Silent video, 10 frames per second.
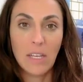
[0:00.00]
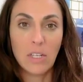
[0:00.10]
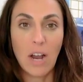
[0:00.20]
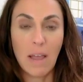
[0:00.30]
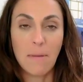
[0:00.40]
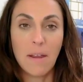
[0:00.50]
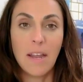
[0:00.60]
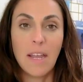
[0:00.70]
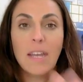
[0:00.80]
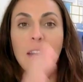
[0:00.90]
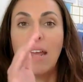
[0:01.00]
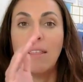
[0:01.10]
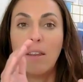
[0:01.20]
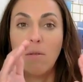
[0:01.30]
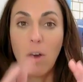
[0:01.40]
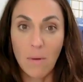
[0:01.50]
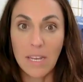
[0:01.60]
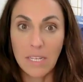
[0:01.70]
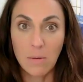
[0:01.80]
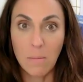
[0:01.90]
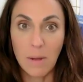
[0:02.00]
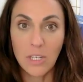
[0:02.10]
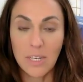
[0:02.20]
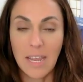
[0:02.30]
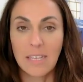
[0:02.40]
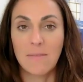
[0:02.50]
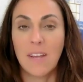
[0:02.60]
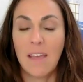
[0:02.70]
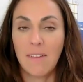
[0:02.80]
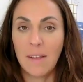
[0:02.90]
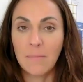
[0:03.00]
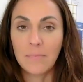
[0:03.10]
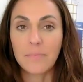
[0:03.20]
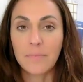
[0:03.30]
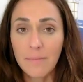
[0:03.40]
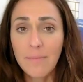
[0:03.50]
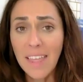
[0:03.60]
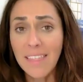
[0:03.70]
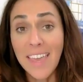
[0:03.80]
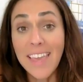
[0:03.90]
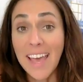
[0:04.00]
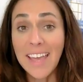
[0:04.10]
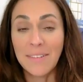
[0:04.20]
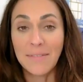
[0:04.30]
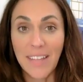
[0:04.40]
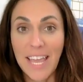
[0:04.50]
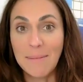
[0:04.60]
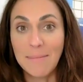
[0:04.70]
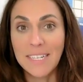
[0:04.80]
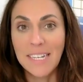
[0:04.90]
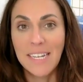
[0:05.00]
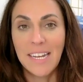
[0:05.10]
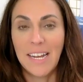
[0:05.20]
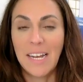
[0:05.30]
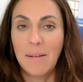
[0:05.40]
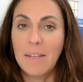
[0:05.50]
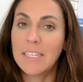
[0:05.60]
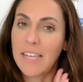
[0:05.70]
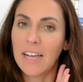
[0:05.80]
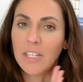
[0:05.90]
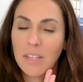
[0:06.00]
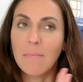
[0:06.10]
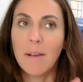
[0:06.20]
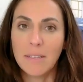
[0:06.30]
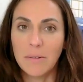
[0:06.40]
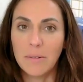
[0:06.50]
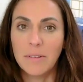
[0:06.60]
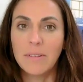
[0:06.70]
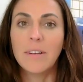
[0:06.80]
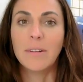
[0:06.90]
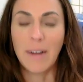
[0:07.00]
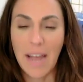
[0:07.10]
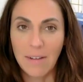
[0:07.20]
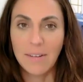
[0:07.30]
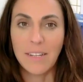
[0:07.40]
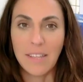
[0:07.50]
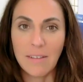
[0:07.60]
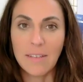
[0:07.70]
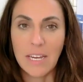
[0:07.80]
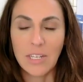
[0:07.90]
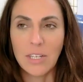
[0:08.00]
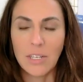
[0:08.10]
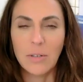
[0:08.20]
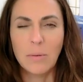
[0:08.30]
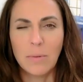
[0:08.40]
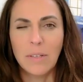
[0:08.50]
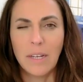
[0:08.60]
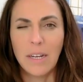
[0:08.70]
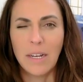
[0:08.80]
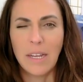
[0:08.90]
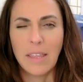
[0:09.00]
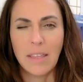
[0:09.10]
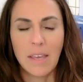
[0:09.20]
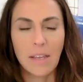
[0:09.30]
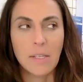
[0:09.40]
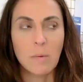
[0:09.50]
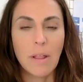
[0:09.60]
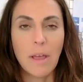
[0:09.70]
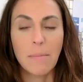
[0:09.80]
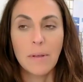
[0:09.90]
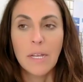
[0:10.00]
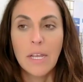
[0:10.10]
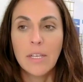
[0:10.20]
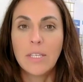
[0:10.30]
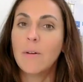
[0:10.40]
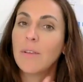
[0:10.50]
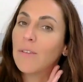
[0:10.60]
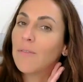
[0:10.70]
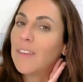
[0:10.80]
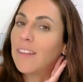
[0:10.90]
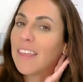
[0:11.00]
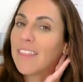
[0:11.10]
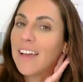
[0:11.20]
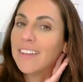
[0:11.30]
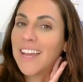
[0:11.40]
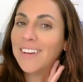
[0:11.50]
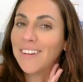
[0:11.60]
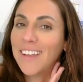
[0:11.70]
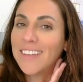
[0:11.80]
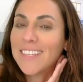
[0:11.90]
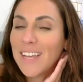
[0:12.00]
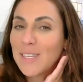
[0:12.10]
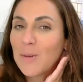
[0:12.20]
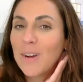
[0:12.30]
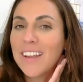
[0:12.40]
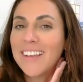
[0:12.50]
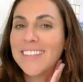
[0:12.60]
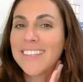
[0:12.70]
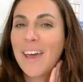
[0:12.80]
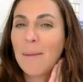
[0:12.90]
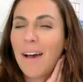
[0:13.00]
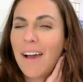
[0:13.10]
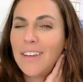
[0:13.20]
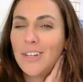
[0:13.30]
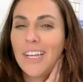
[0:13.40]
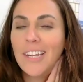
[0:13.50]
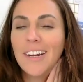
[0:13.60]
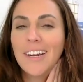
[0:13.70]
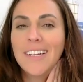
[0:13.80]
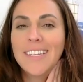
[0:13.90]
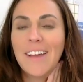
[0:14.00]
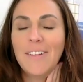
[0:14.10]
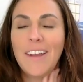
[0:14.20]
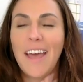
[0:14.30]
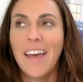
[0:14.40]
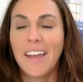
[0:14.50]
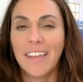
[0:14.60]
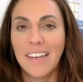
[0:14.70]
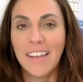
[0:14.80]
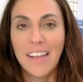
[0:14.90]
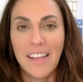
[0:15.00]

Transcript: like a dry period and then you go into a bunch of days of diving, they get inflamed. Um, it's actually the muscle around the eustachian tube, uh, I think, that can swell up. So you'll feel like that tenderness, that soreness kind of behind your ear and down your neck. And